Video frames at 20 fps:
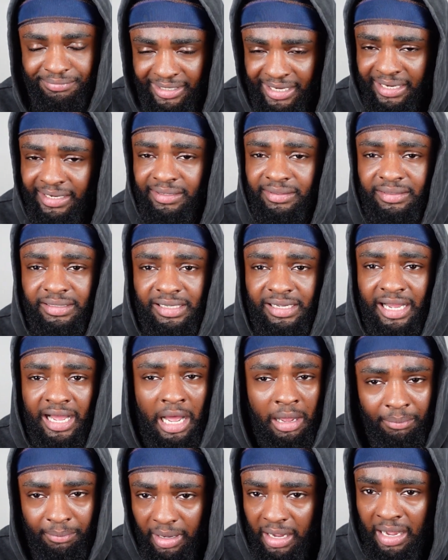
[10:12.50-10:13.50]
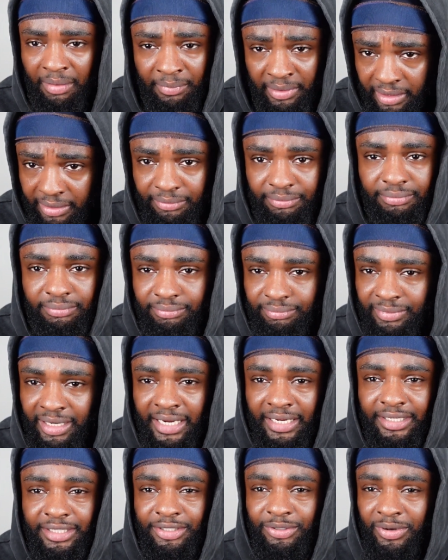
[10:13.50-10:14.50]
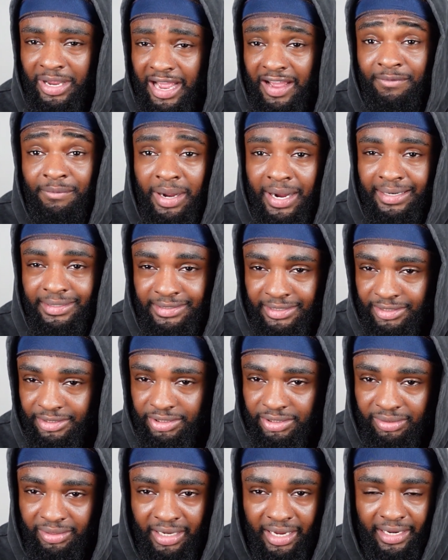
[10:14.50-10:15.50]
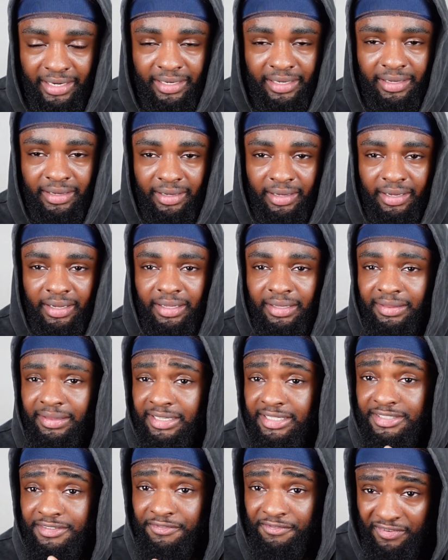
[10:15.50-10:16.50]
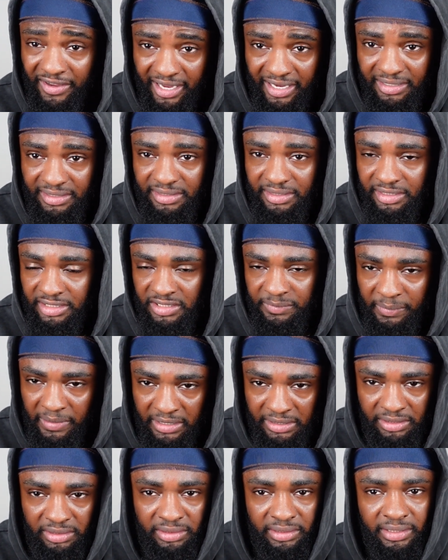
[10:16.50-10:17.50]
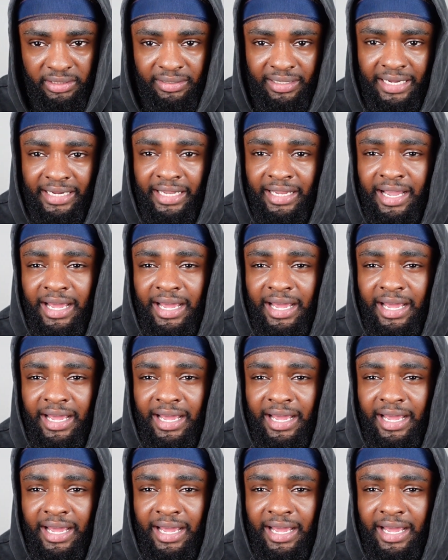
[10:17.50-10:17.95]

like I'm in. Like, you have my attention. Like, this vest especially, like, it